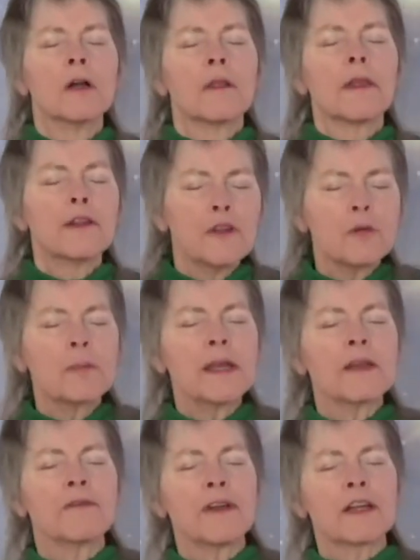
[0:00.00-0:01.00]
then you'd
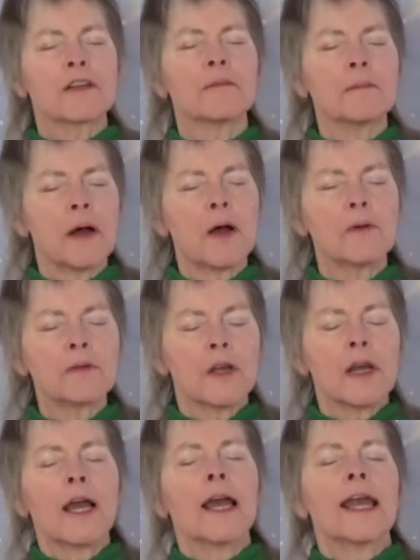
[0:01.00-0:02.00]
be in victim mode.
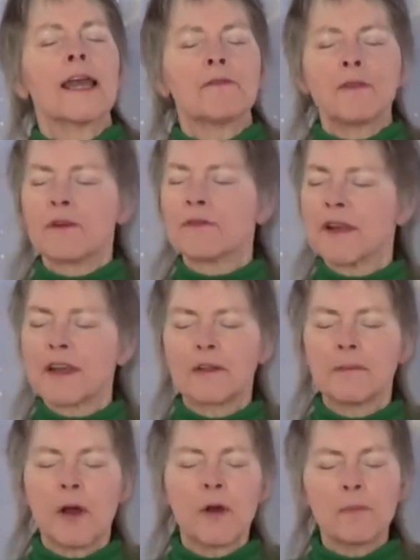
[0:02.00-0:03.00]
If you're in
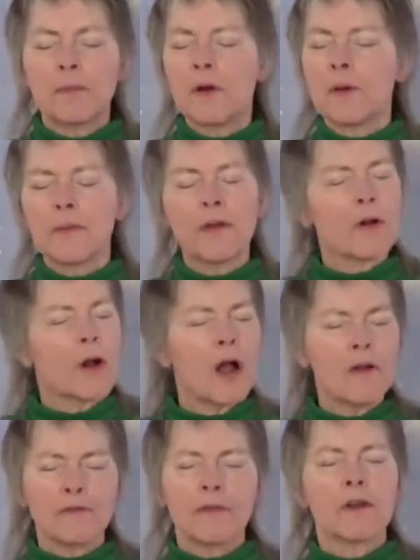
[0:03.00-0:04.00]
victim mode, boom, you're
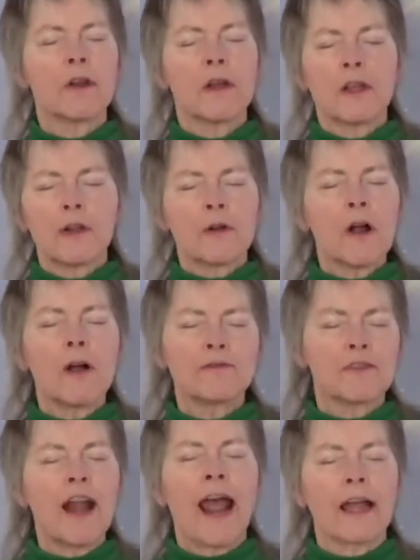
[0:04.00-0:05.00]
off
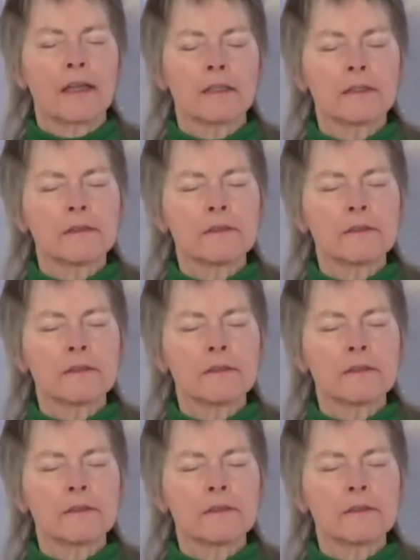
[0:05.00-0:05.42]
track.